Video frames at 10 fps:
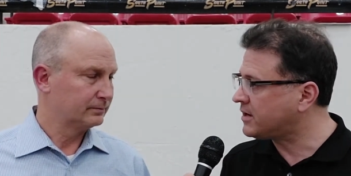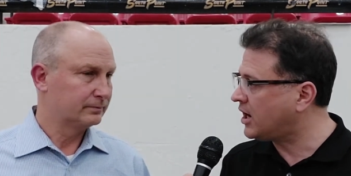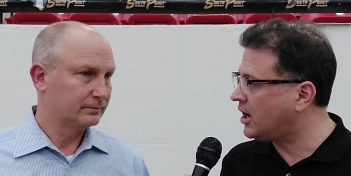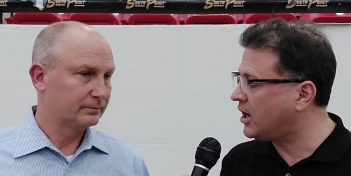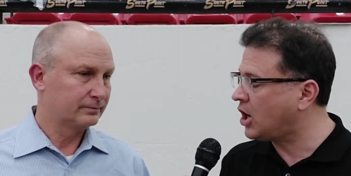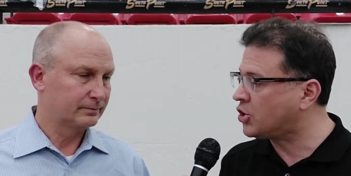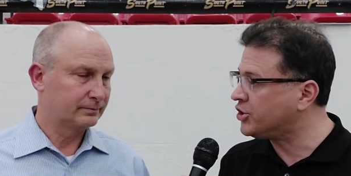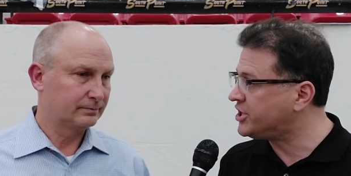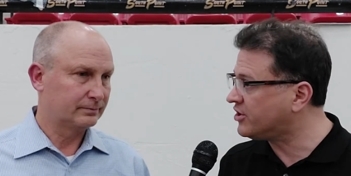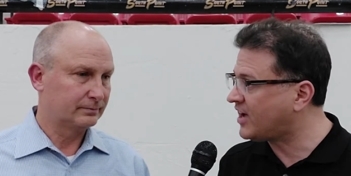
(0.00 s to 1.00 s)
Speaker 1: uh, a
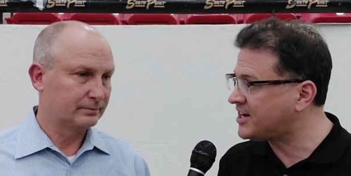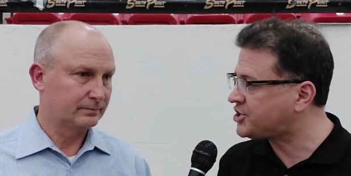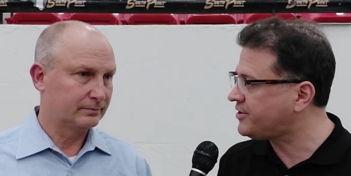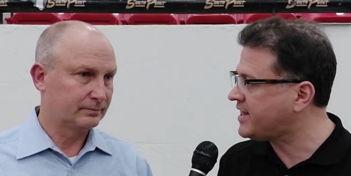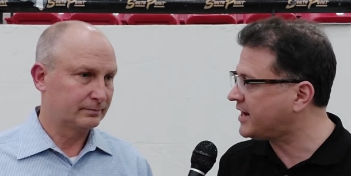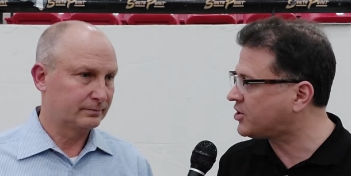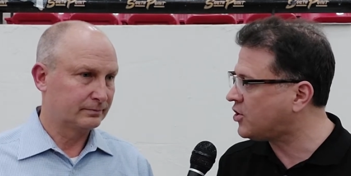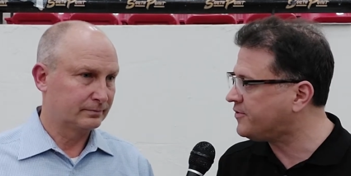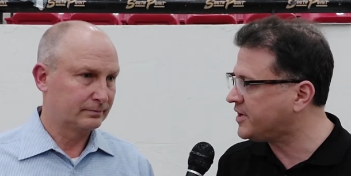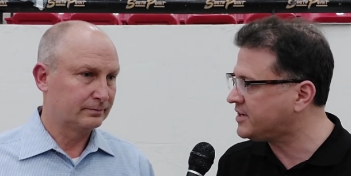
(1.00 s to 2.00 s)
good year last year in that
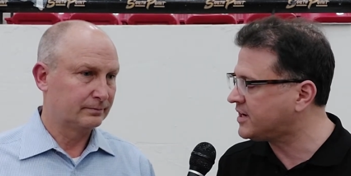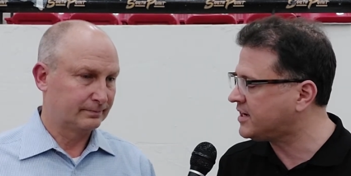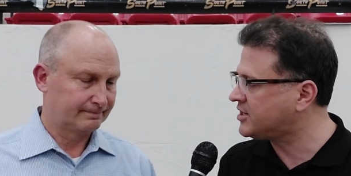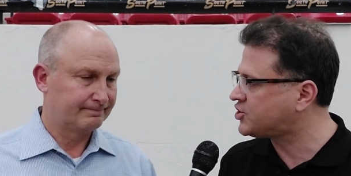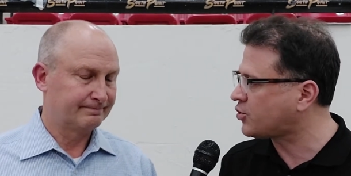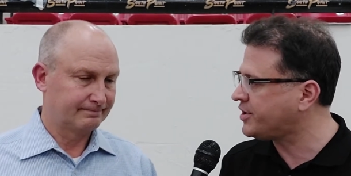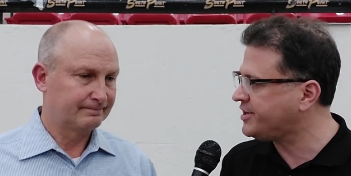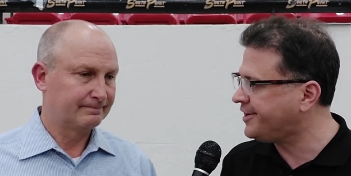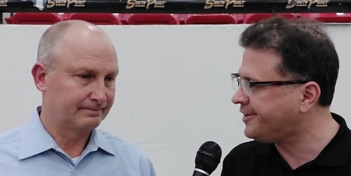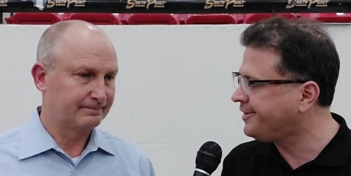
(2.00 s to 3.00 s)
COVID uh, shortened
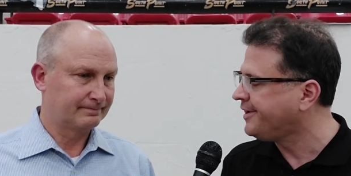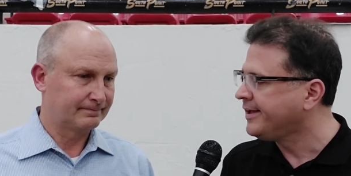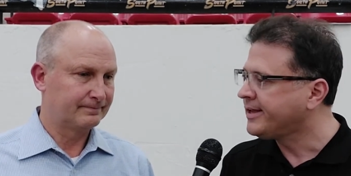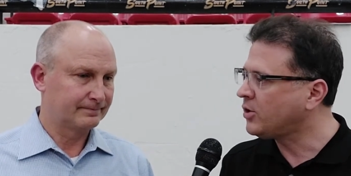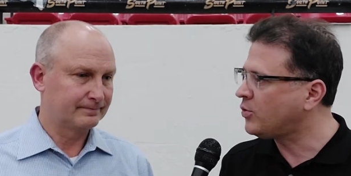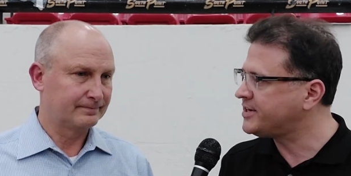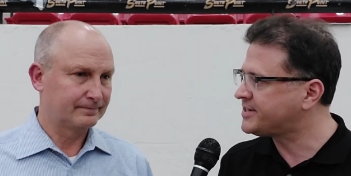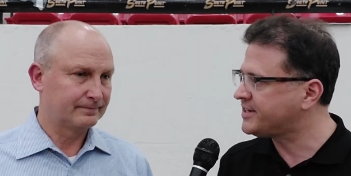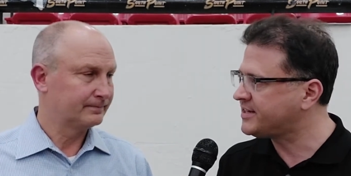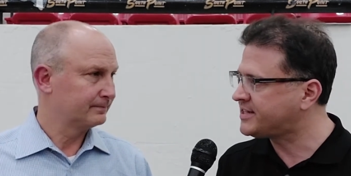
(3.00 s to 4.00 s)
year. You know, what does
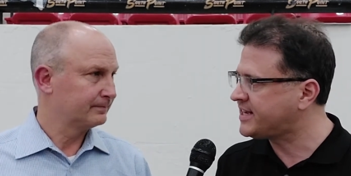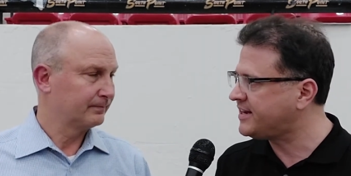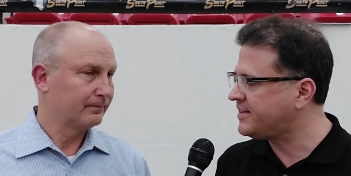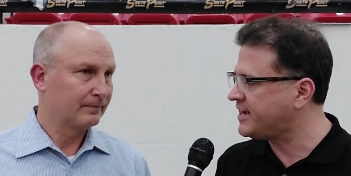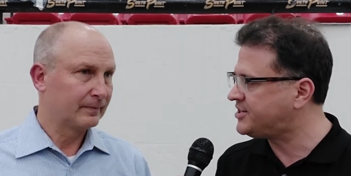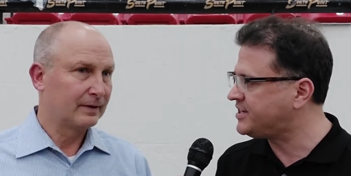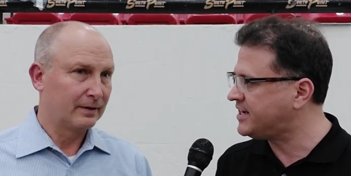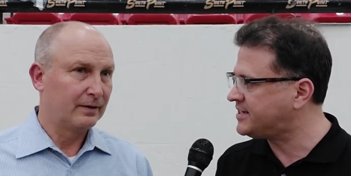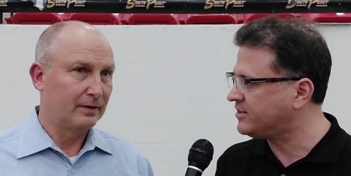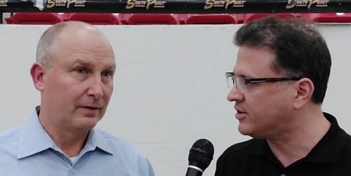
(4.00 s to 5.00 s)
the state of the
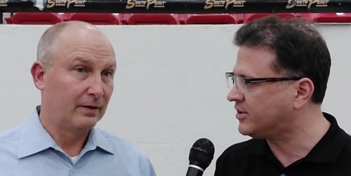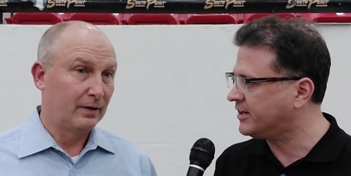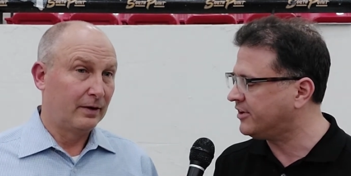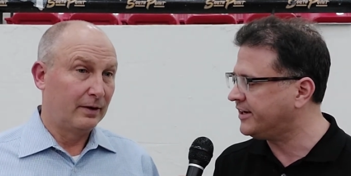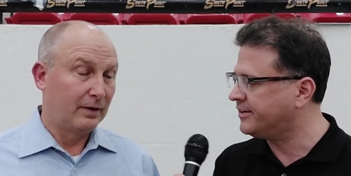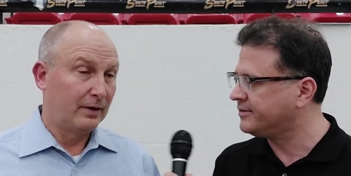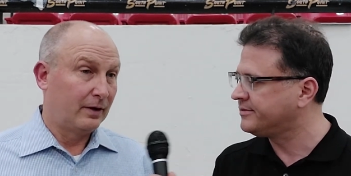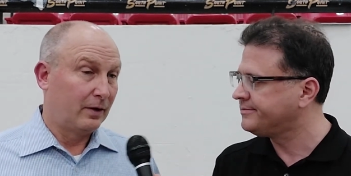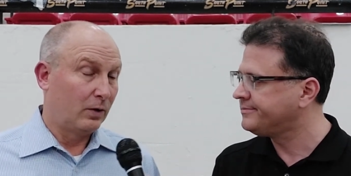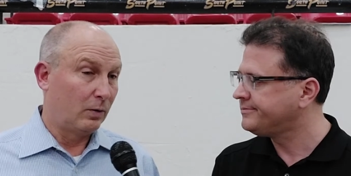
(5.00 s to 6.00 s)
HCAC look like right now?
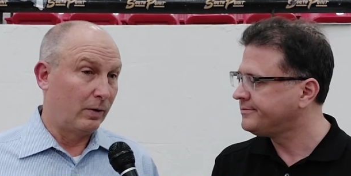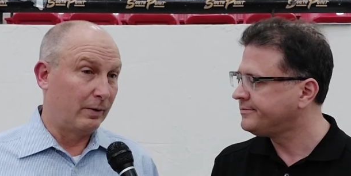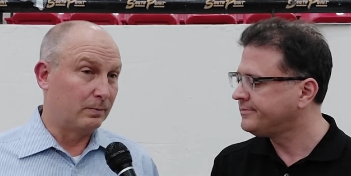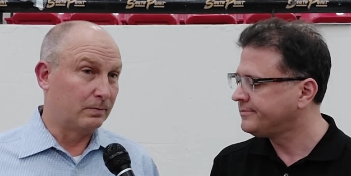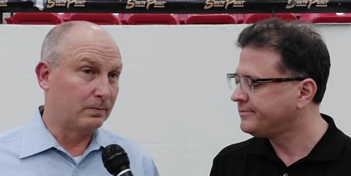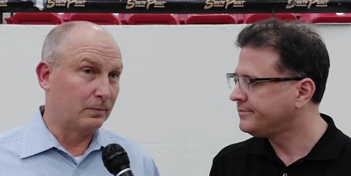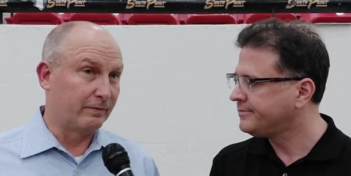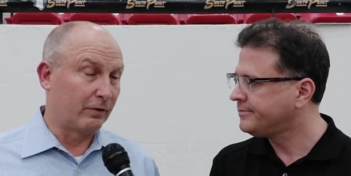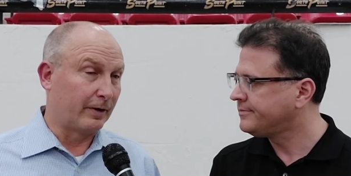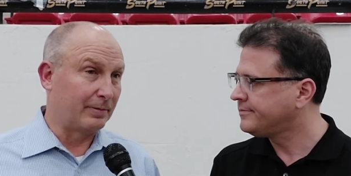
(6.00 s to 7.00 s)
Speaker 2: Well,
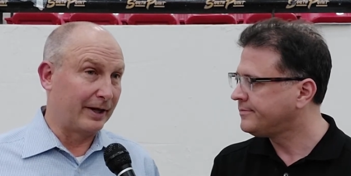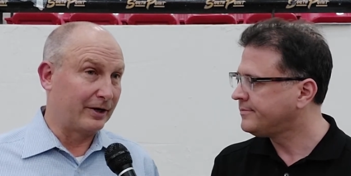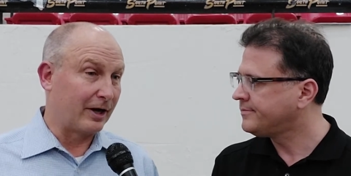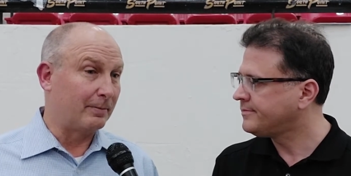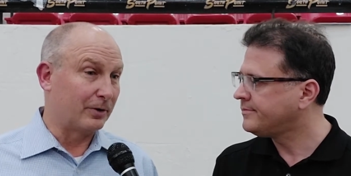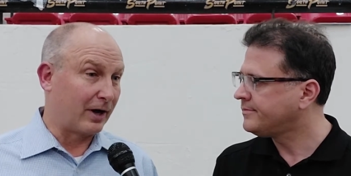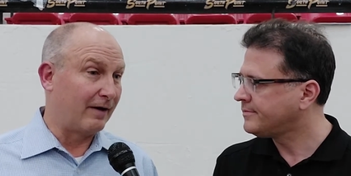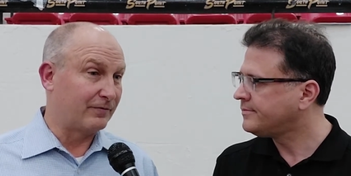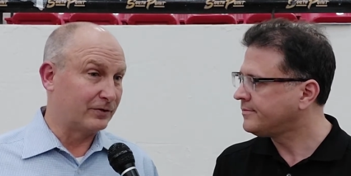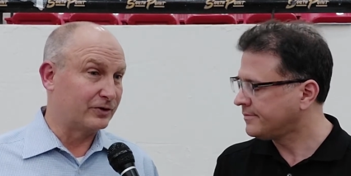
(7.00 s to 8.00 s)
we've already played a couple
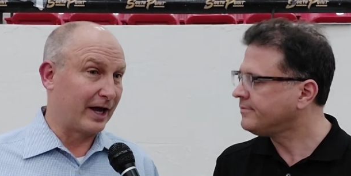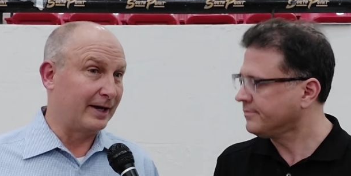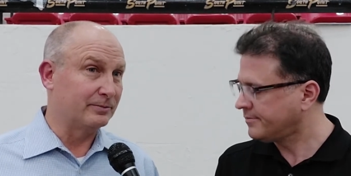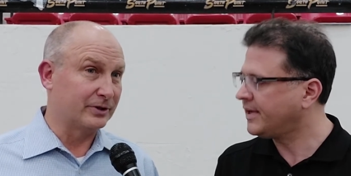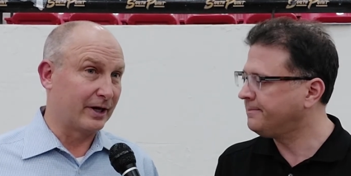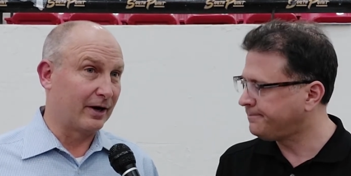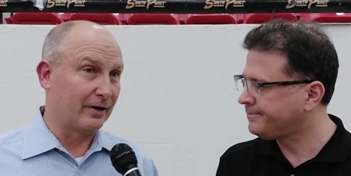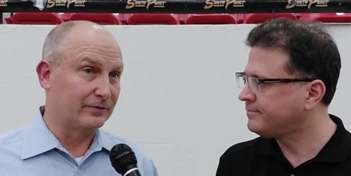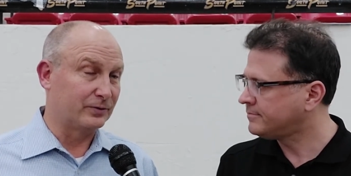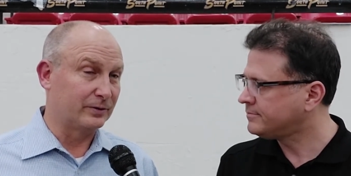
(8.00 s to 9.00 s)
conference games and got
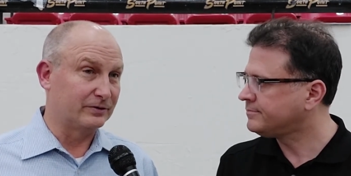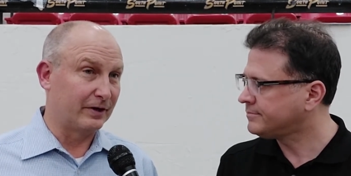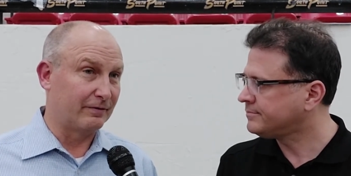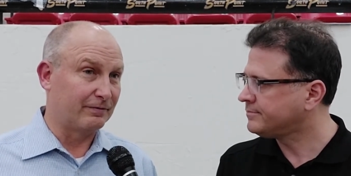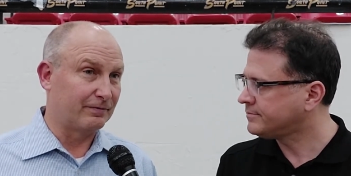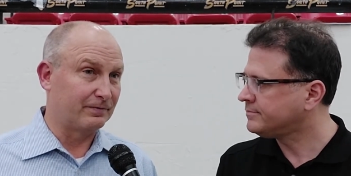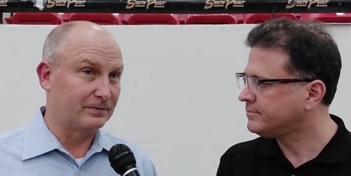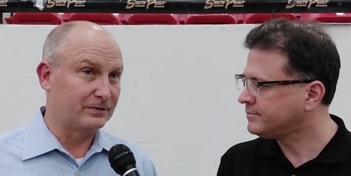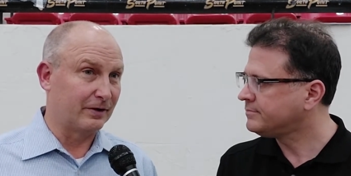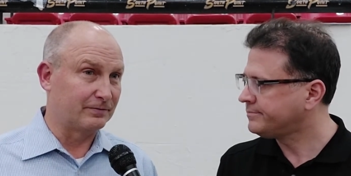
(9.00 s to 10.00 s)
off to a tough,
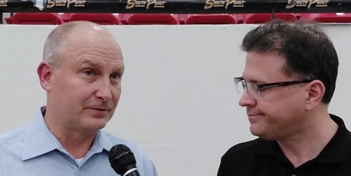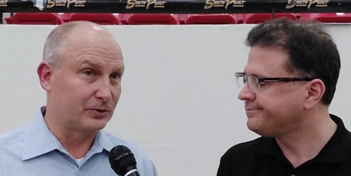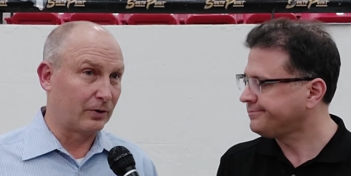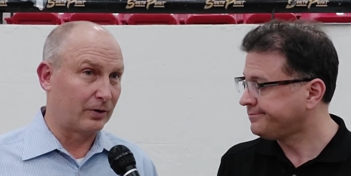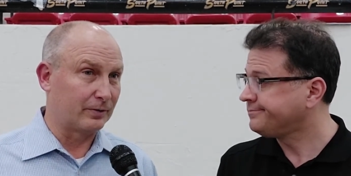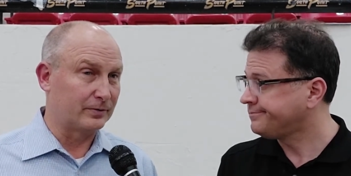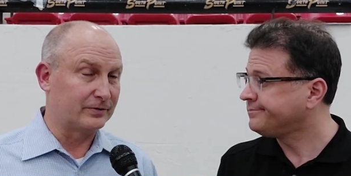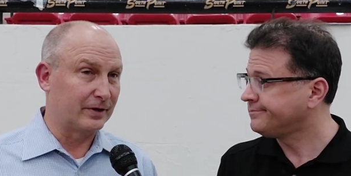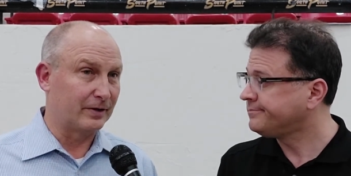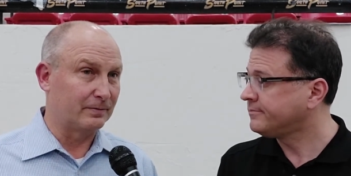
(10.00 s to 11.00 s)
tough start.
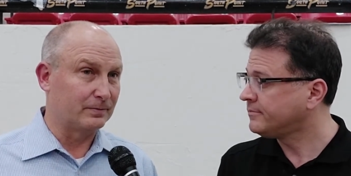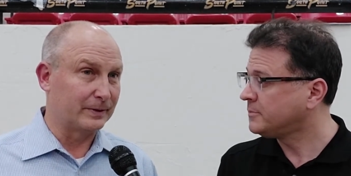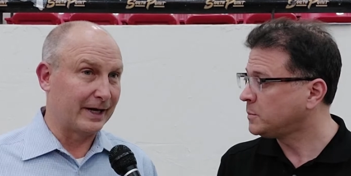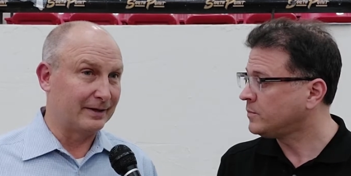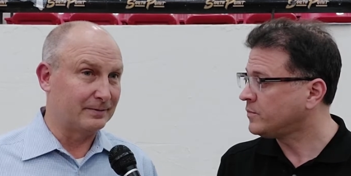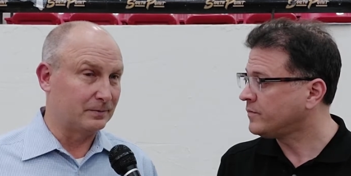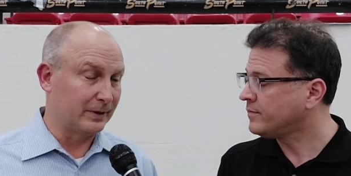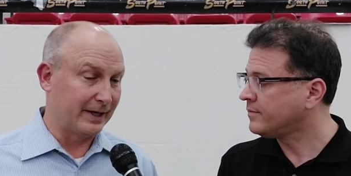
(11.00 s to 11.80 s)
Uh, we had we